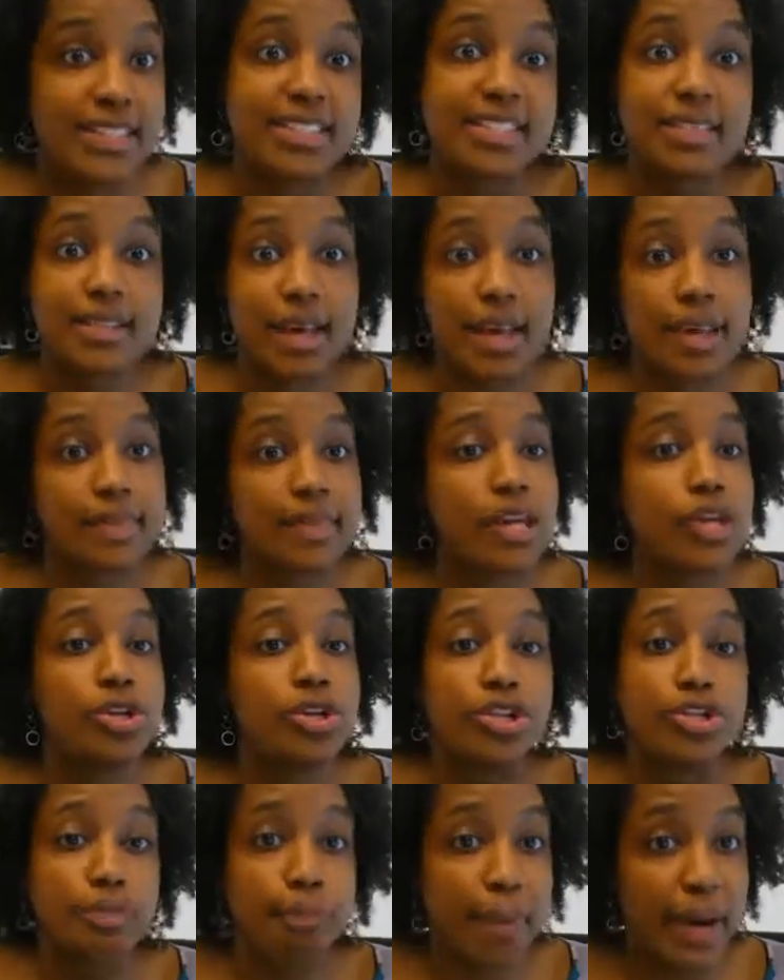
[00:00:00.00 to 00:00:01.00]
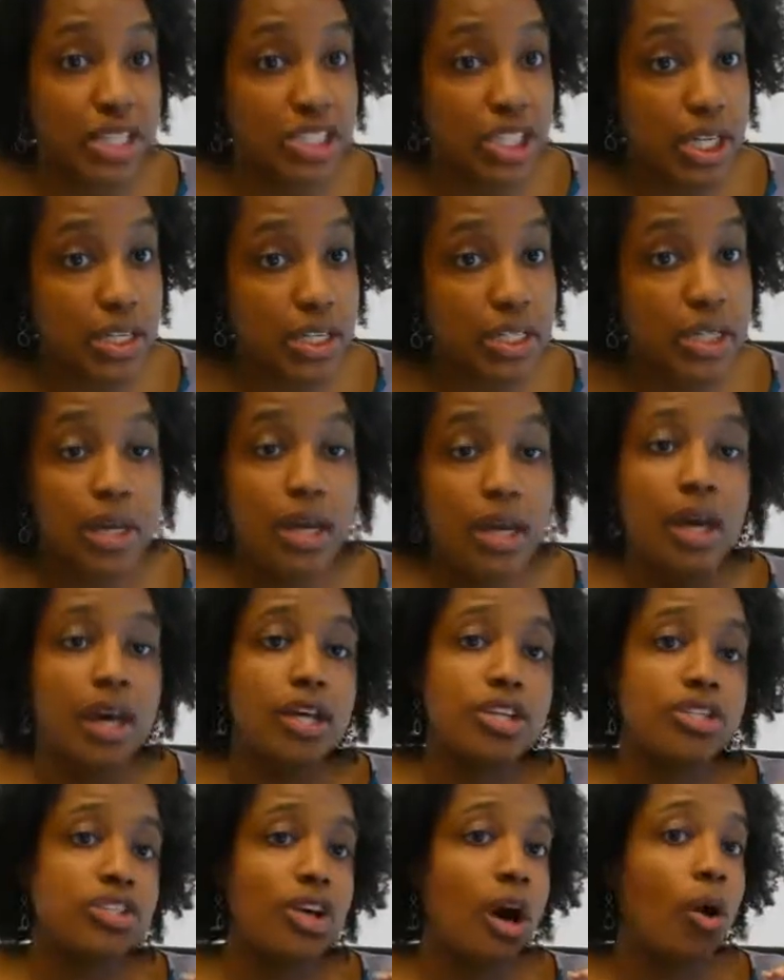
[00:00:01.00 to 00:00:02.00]
That's the second thing. You need your budget.
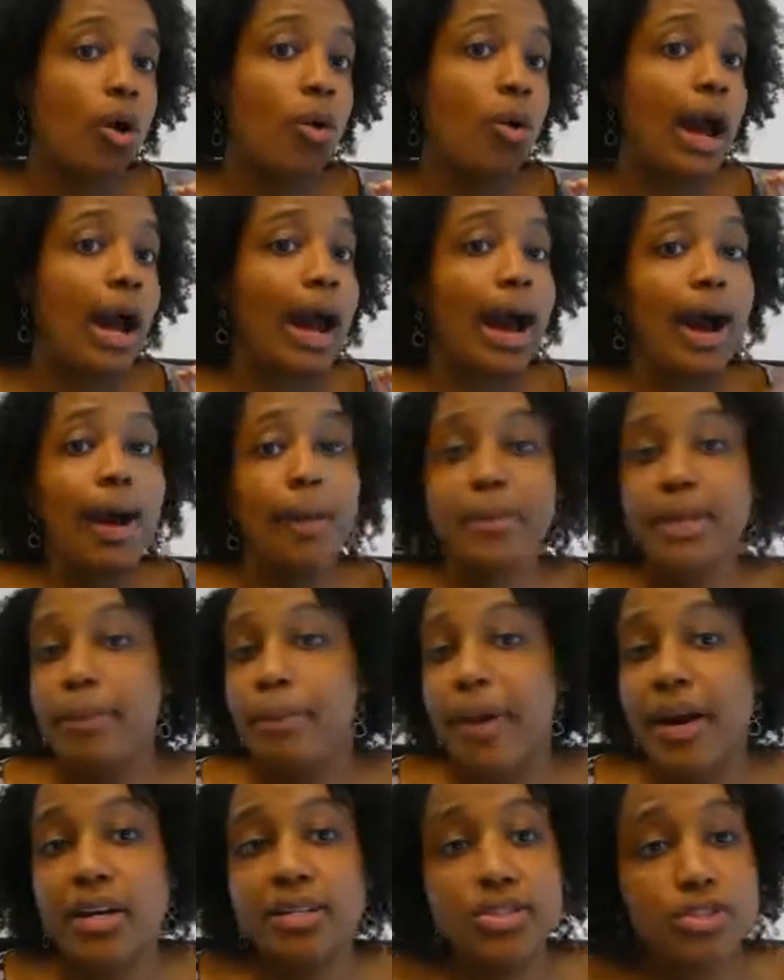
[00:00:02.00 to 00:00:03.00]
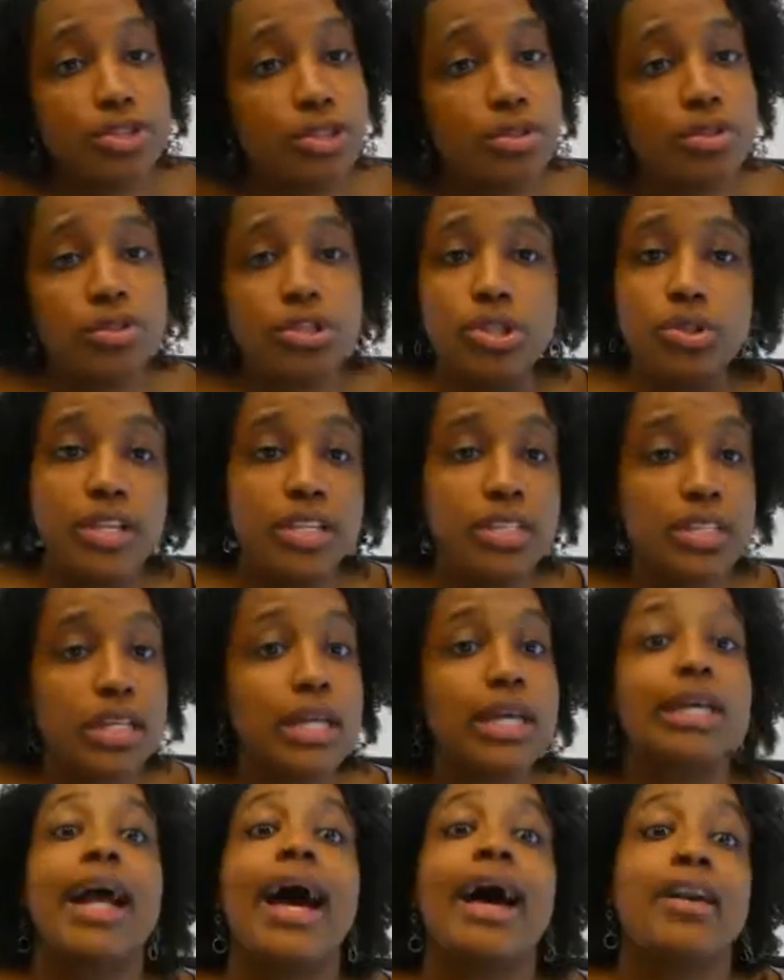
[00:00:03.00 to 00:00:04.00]
So how many pairs of shoes do you need to
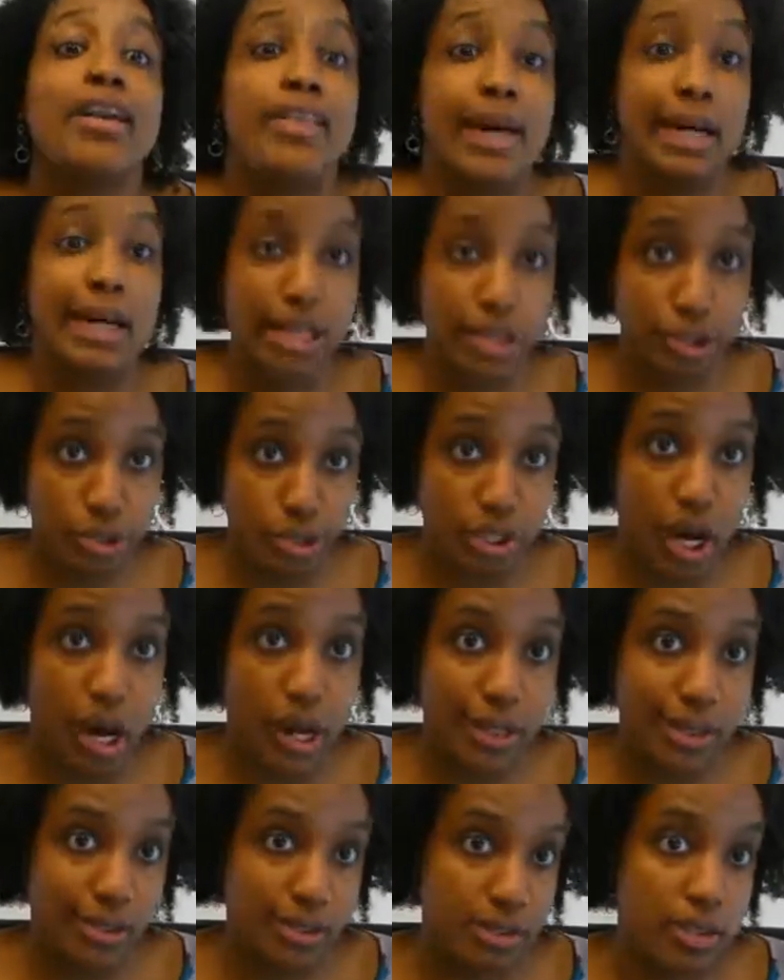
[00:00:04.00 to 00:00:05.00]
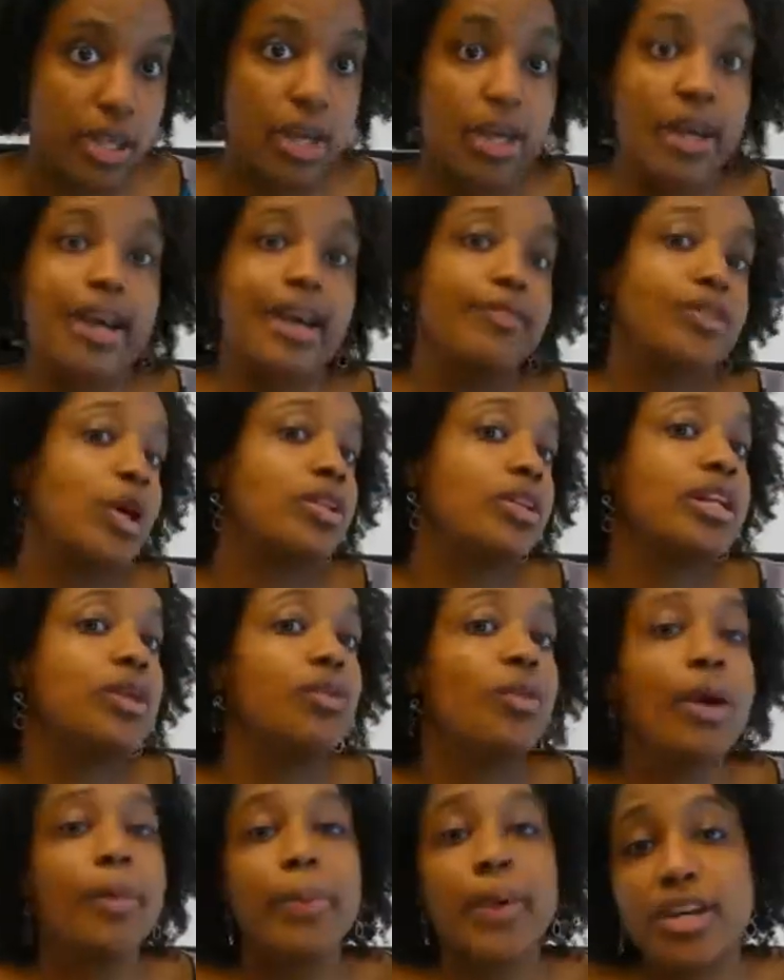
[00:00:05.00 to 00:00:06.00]
get out of that $100? If you only need
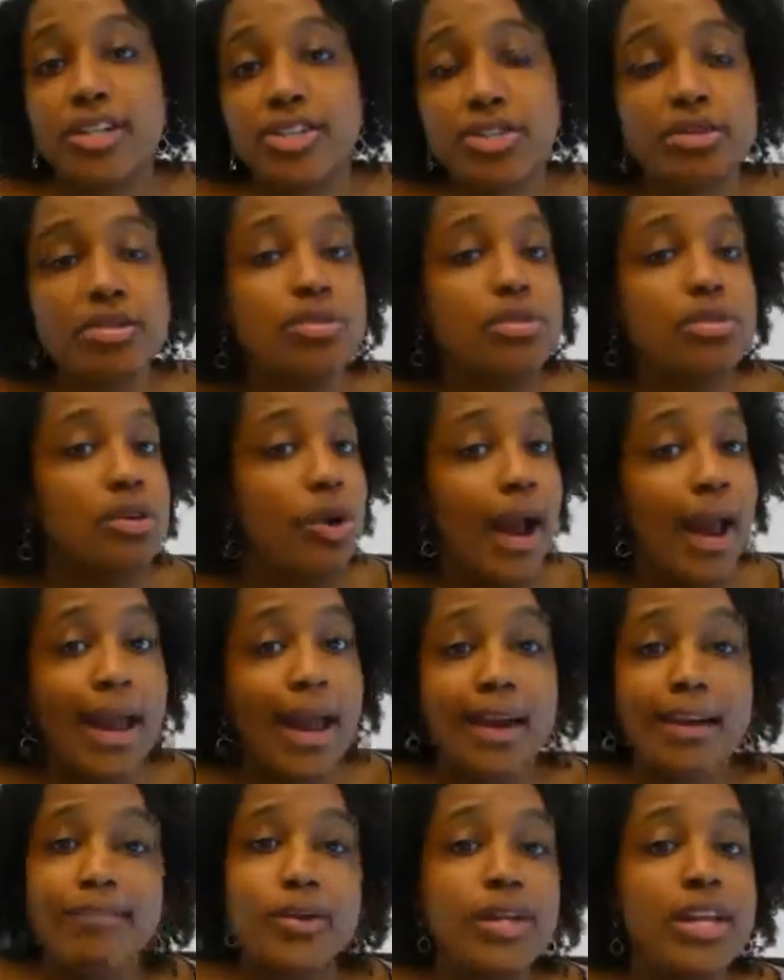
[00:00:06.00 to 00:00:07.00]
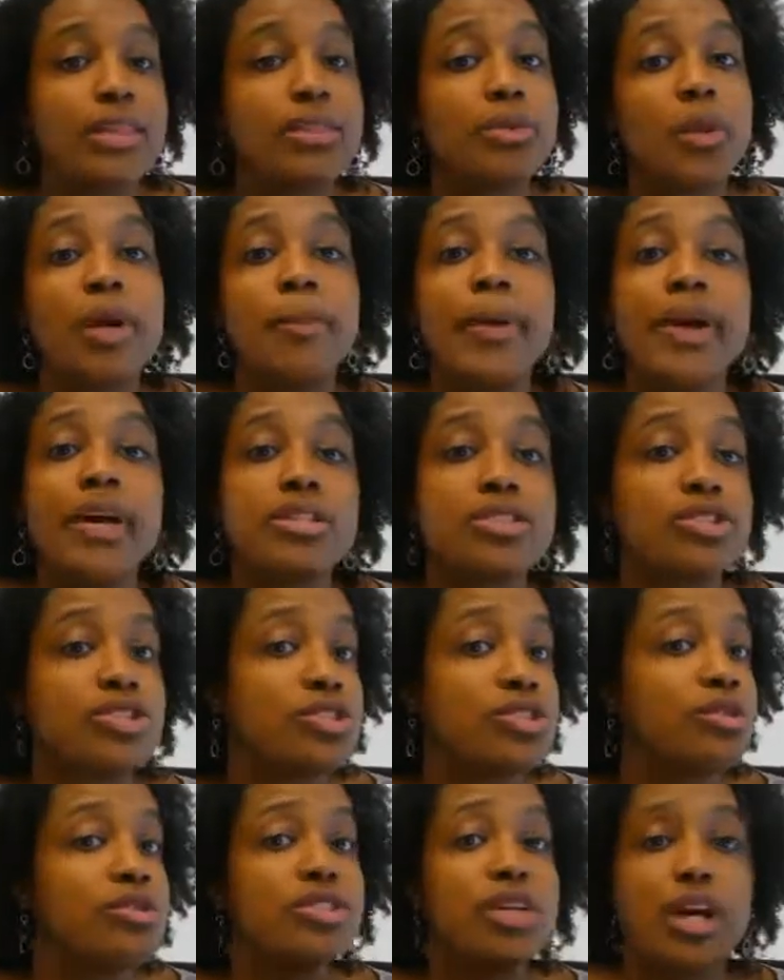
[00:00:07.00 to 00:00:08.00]
one pair of shoes, great. If you need 3 pairs of
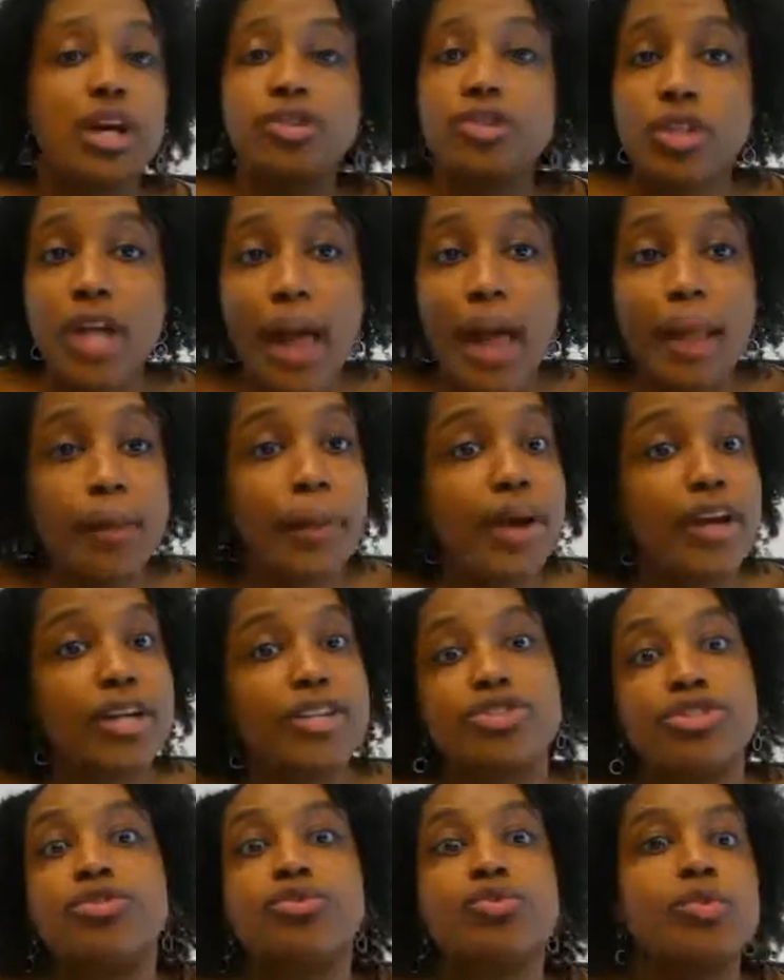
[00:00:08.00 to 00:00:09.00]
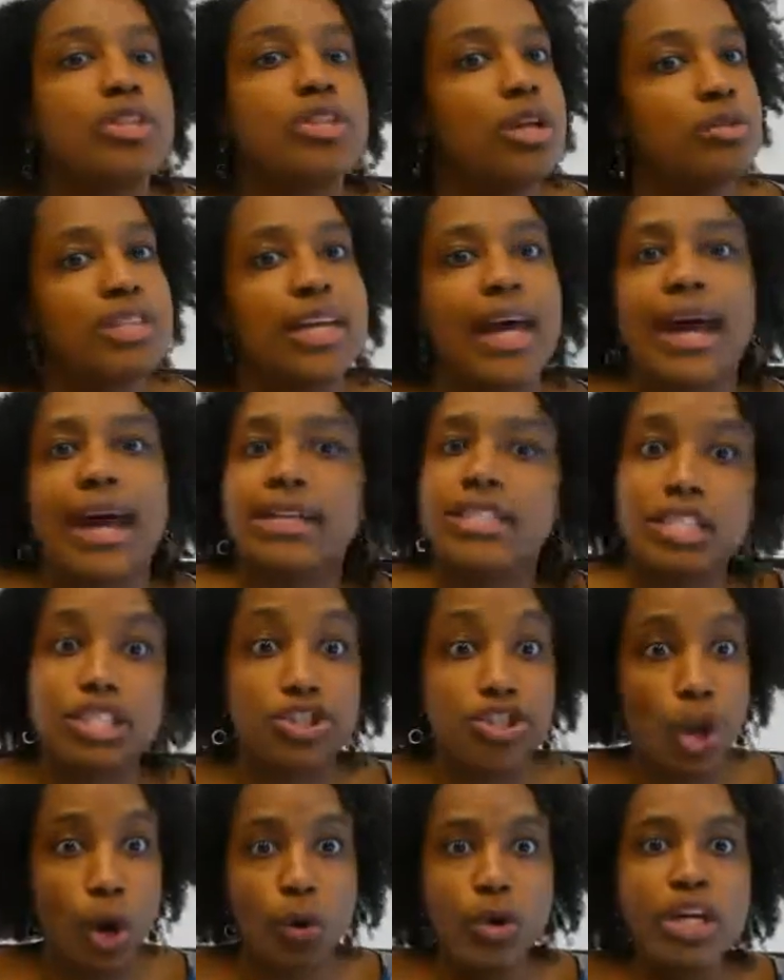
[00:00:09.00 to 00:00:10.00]
shoes, a $100 pair of shoes with no taxes,
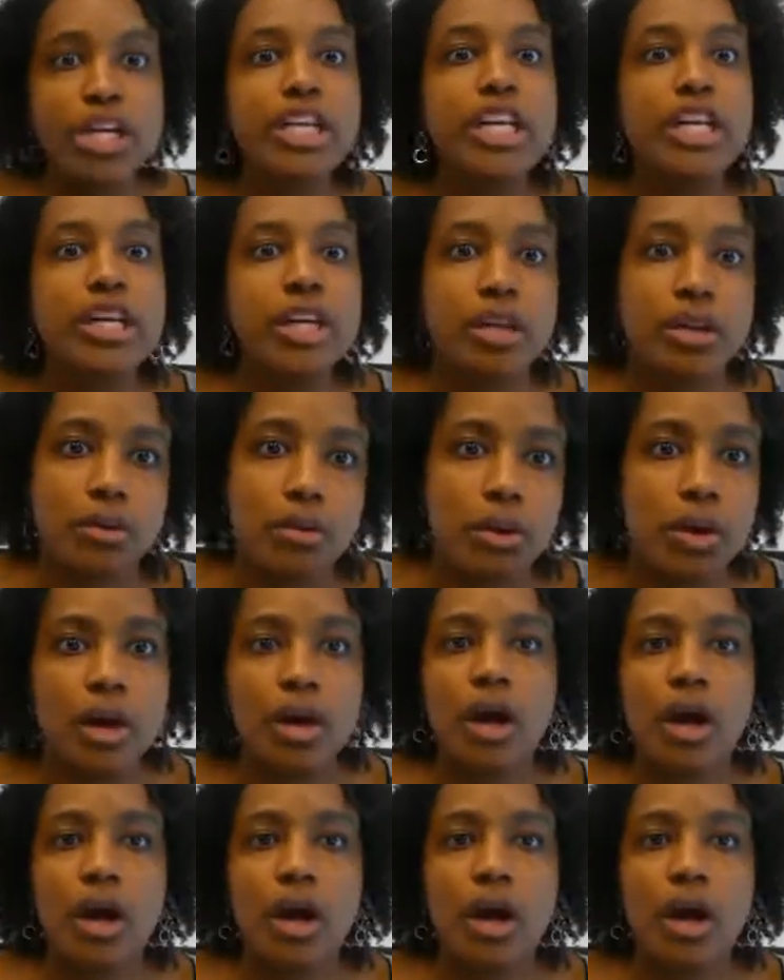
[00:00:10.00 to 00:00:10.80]
no good to you.